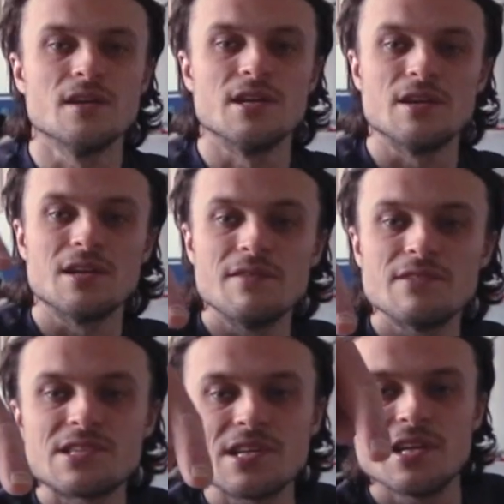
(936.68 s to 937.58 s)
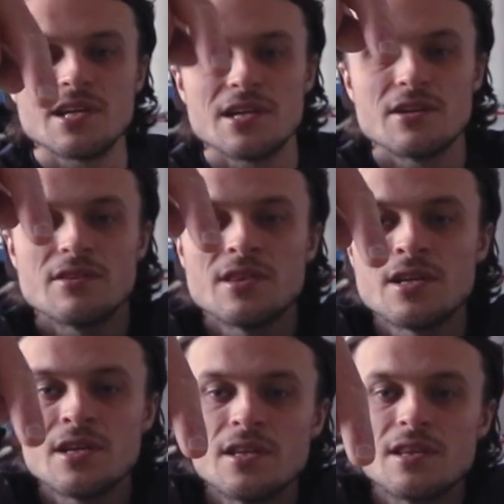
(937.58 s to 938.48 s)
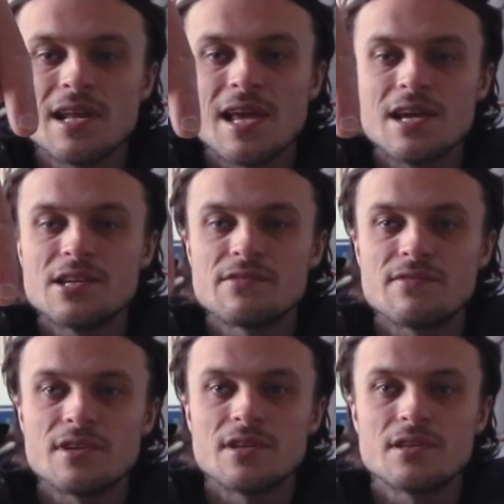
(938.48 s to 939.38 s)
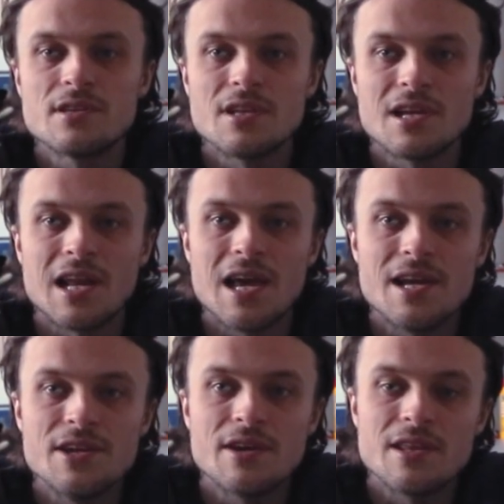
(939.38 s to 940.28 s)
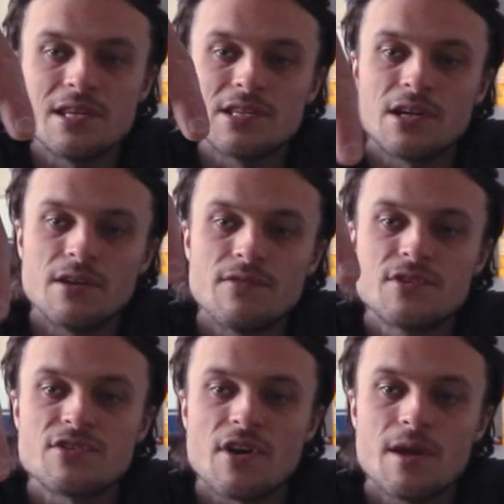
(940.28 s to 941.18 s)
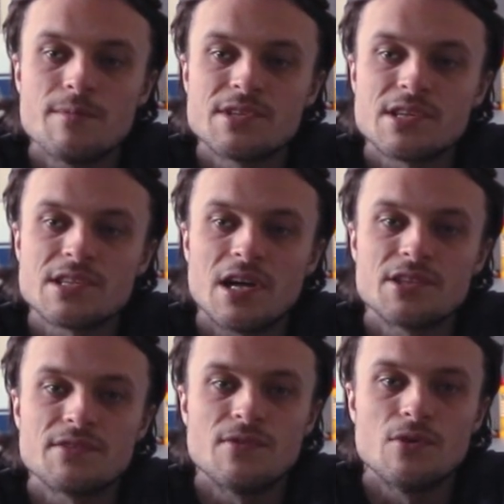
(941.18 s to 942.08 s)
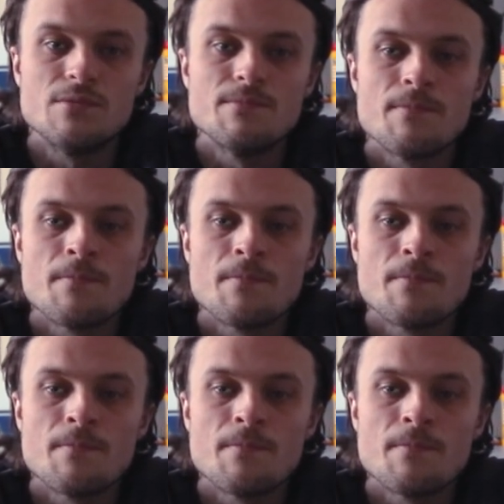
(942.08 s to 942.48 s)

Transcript: You can even see here in the layers of the clay, you get these kind of stripes that start to form.